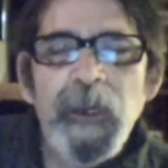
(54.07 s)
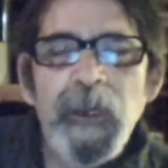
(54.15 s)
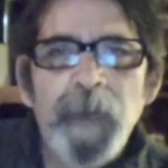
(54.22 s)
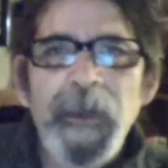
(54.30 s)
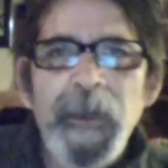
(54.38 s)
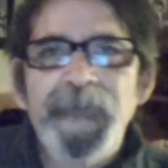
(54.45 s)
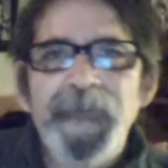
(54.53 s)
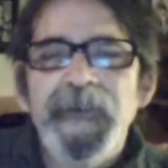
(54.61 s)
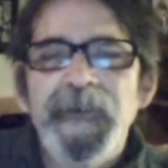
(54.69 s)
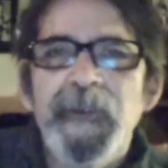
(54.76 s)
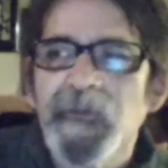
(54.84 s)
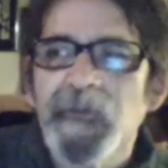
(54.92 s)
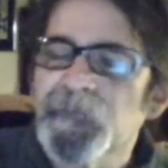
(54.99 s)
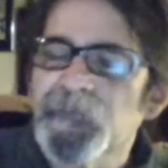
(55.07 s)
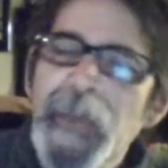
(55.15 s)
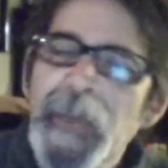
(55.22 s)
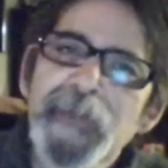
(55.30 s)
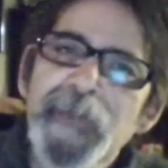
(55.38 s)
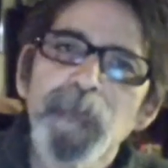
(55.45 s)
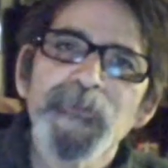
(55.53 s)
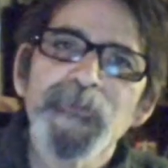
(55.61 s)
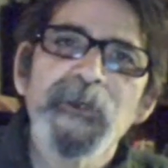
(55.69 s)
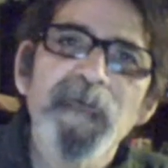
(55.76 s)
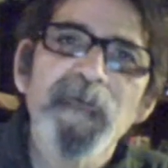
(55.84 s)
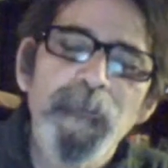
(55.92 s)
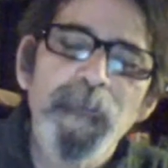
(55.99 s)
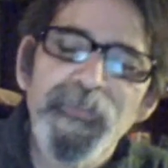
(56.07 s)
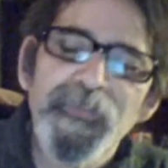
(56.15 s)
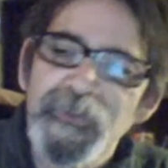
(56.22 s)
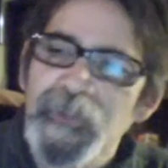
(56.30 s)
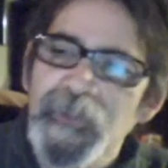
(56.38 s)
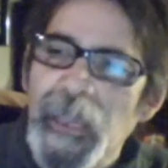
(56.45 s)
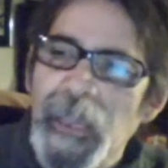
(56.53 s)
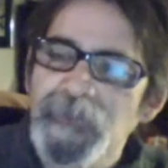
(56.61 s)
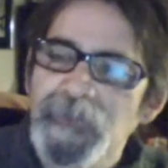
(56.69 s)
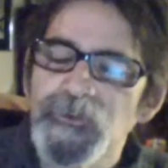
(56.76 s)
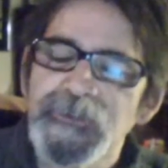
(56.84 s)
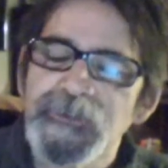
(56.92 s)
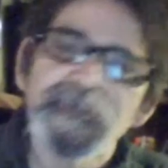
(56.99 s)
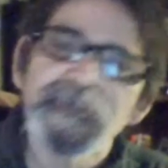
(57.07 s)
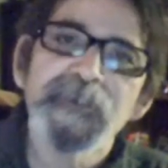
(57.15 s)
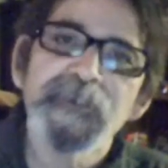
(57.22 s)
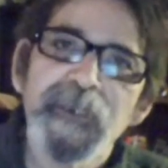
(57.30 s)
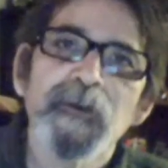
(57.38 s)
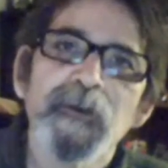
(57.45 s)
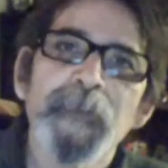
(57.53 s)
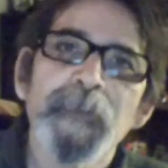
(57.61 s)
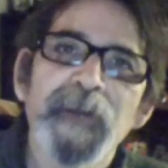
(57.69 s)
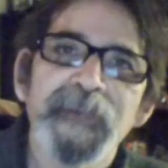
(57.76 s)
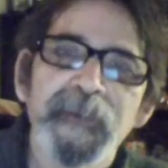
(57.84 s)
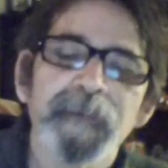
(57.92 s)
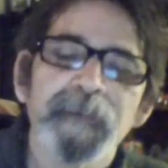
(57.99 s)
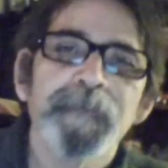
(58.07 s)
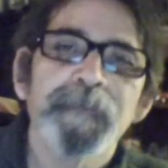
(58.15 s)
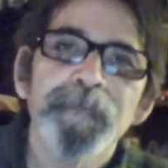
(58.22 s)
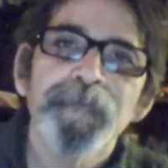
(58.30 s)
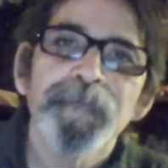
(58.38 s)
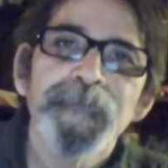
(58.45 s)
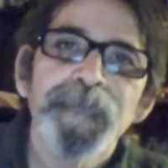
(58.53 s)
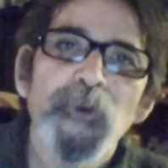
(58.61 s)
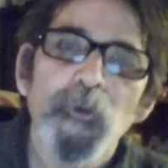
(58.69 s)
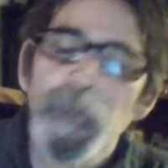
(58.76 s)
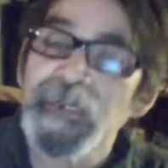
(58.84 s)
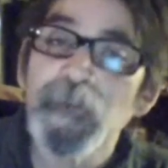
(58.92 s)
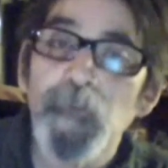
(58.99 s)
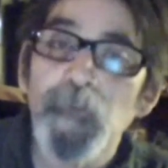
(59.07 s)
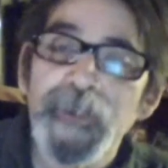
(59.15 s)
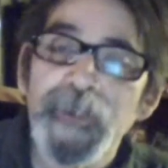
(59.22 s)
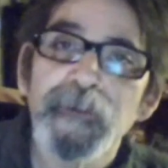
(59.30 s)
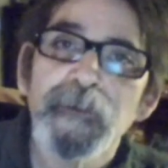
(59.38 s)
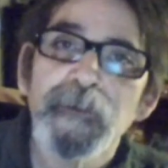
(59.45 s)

about his battle with a government that actually didn't care about him or anyone.